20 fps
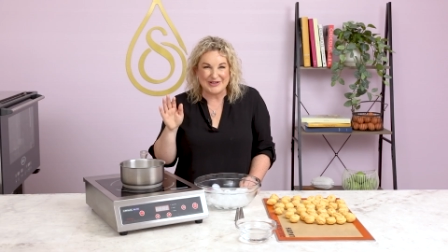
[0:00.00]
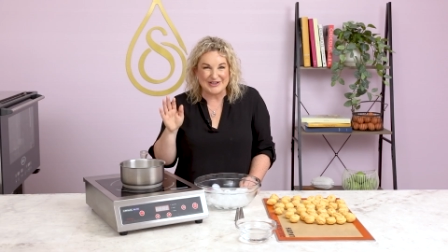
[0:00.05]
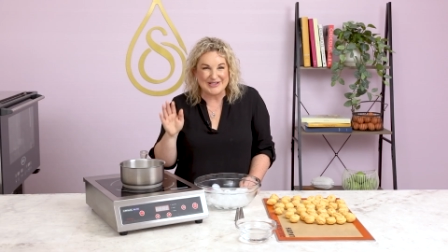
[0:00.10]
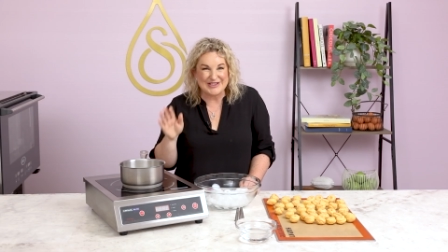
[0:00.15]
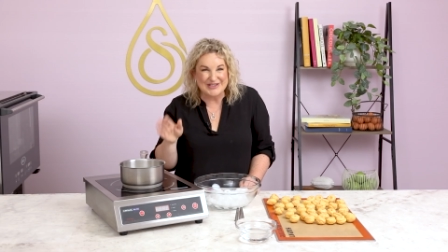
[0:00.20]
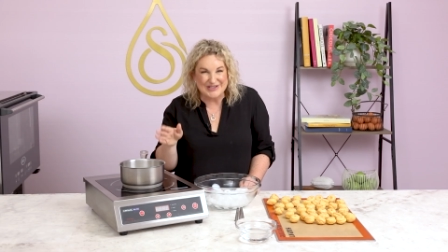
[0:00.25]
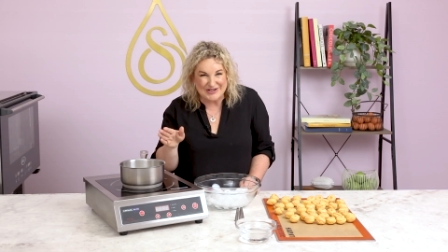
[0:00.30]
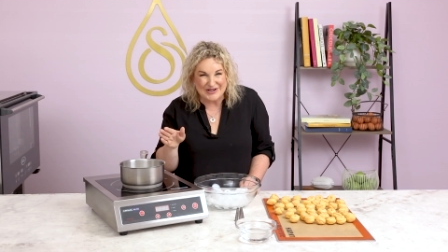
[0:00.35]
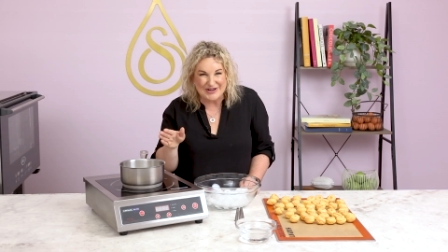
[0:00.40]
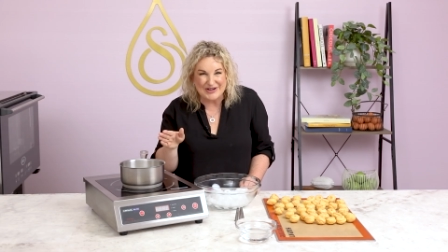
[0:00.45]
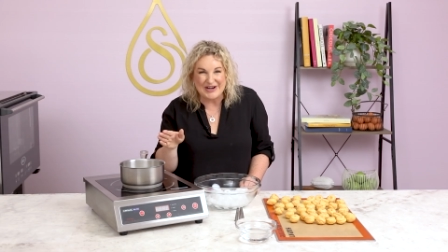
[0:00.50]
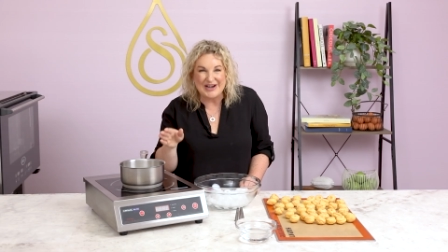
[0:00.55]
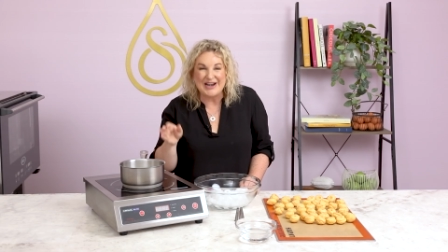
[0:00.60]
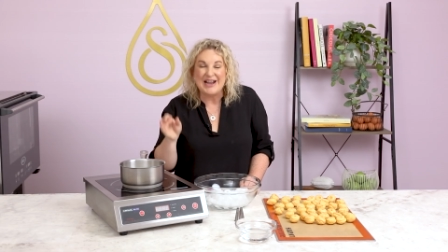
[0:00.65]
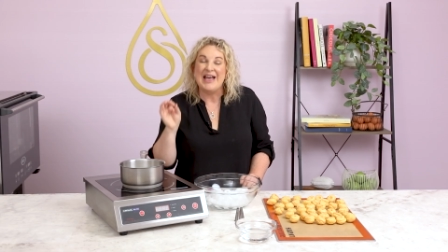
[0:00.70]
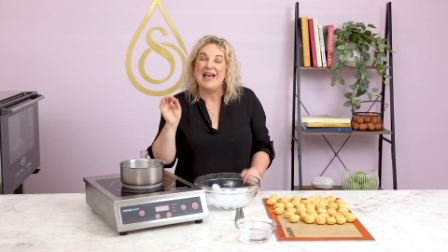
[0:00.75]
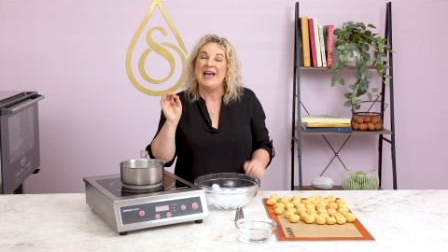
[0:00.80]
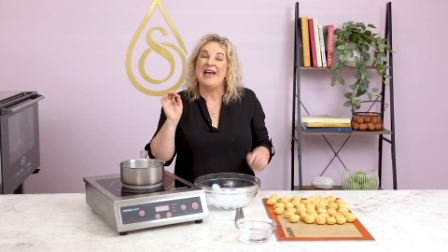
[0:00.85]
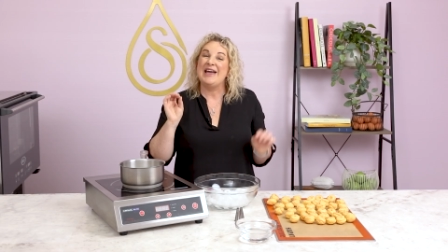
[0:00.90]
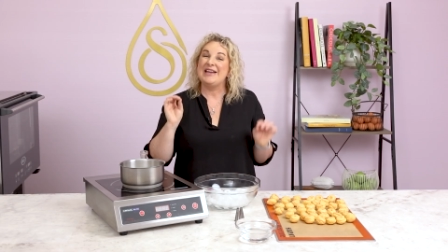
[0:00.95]
can stir
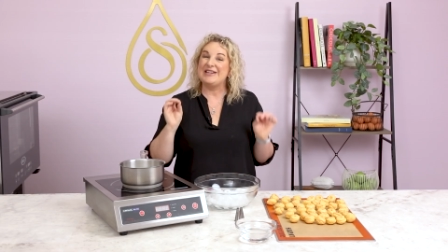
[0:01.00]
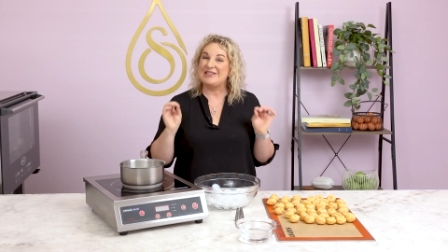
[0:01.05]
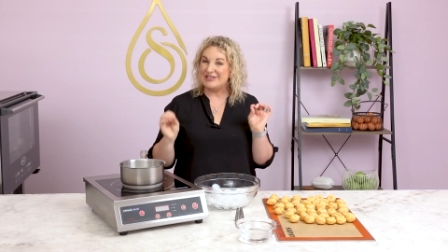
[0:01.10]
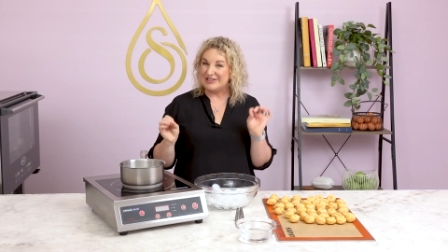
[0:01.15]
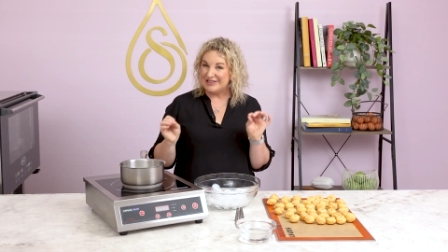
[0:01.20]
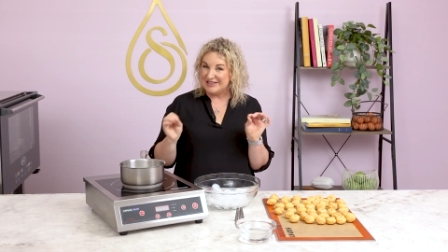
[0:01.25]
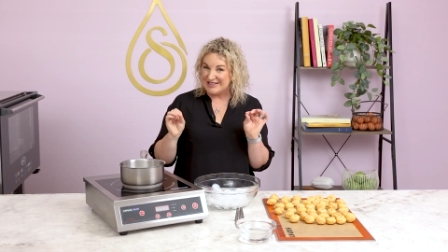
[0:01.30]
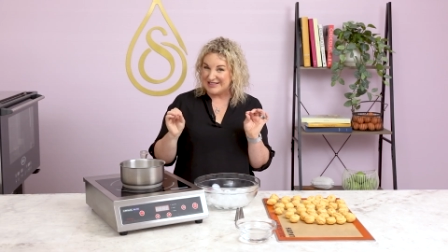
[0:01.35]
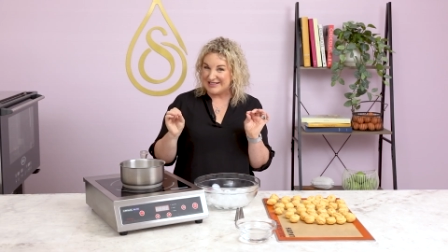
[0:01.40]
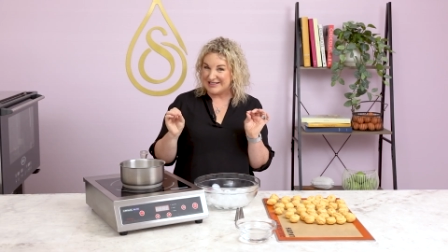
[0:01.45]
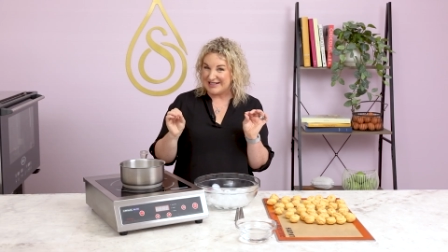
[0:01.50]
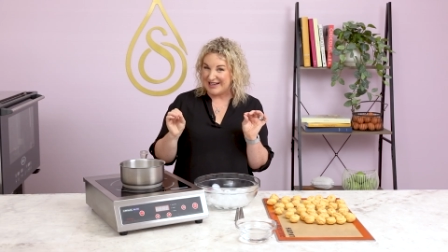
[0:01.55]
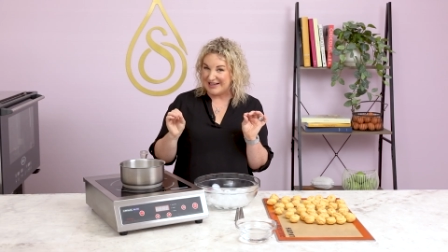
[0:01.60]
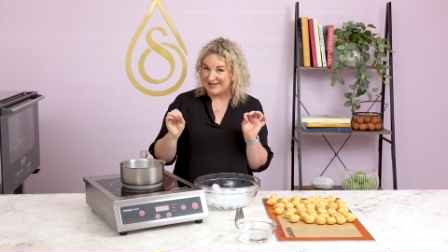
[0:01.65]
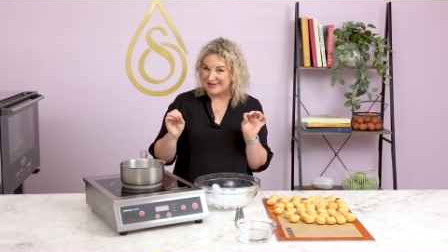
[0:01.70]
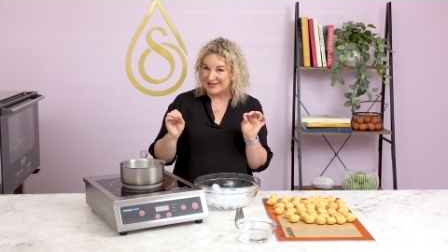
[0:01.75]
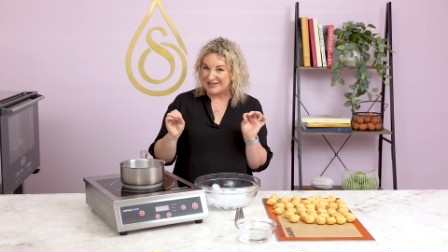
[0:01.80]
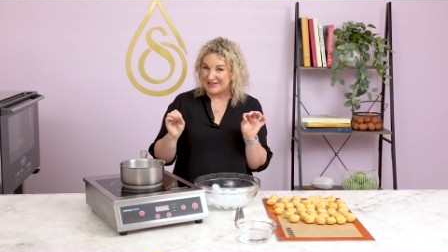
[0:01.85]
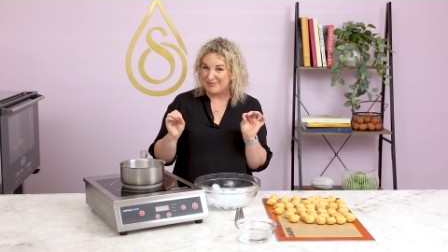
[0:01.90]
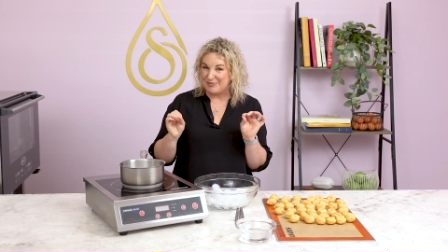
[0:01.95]
it until it
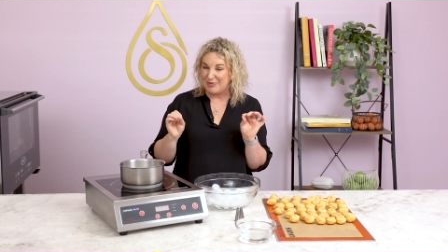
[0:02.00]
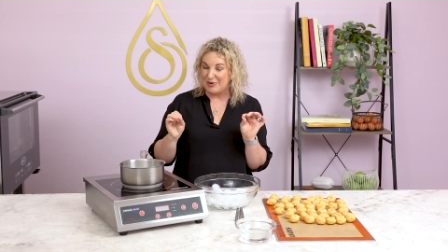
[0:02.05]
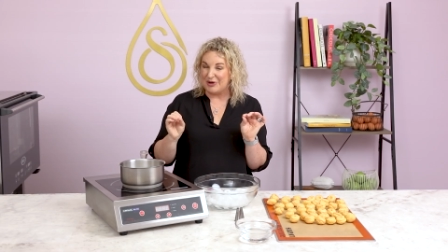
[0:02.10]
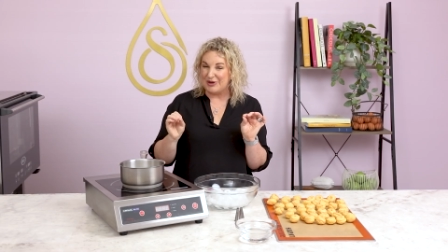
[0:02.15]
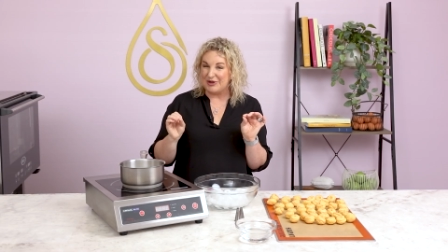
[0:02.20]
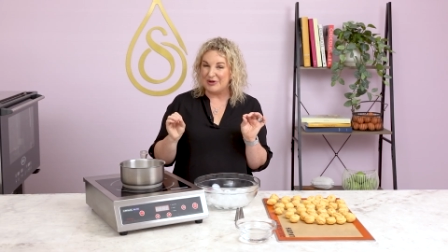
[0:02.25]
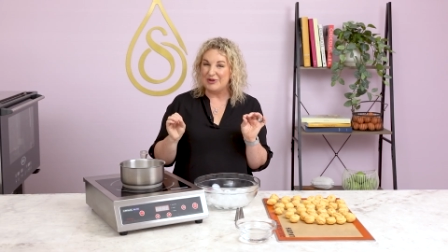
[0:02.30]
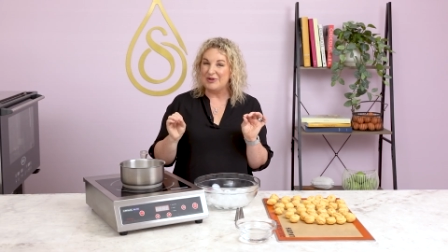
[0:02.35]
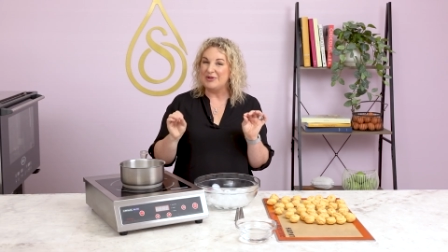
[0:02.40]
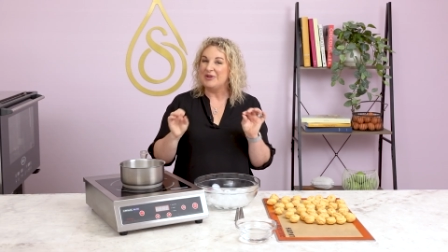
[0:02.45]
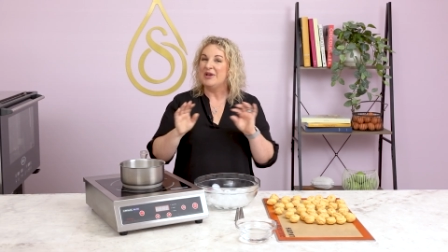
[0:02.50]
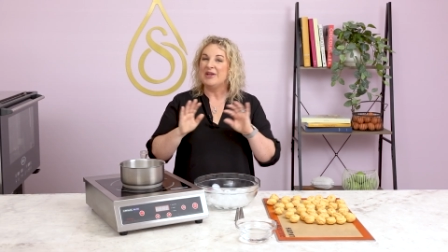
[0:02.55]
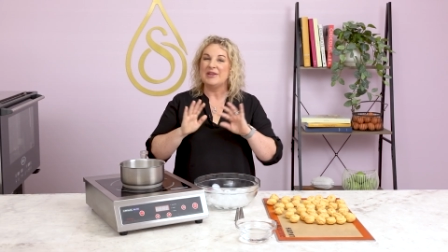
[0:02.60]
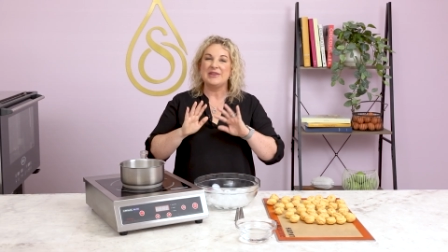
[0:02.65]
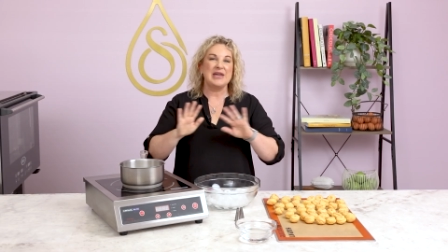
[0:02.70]
starts to boil,